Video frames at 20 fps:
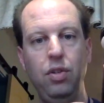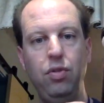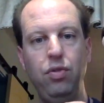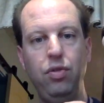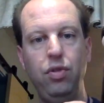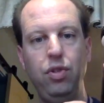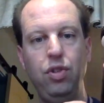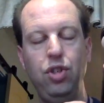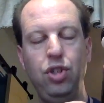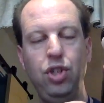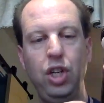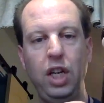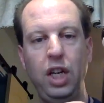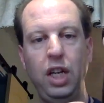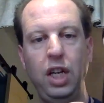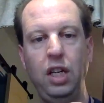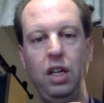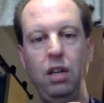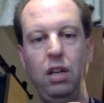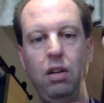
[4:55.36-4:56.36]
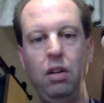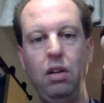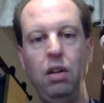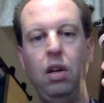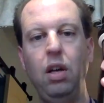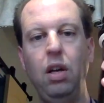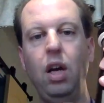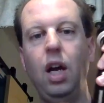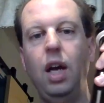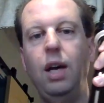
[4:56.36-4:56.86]
For G,
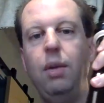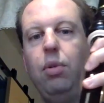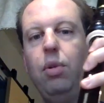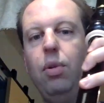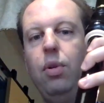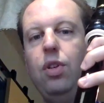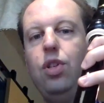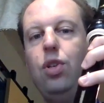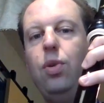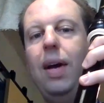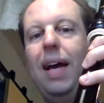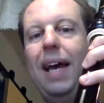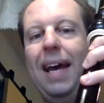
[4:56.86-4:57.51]
I'm going to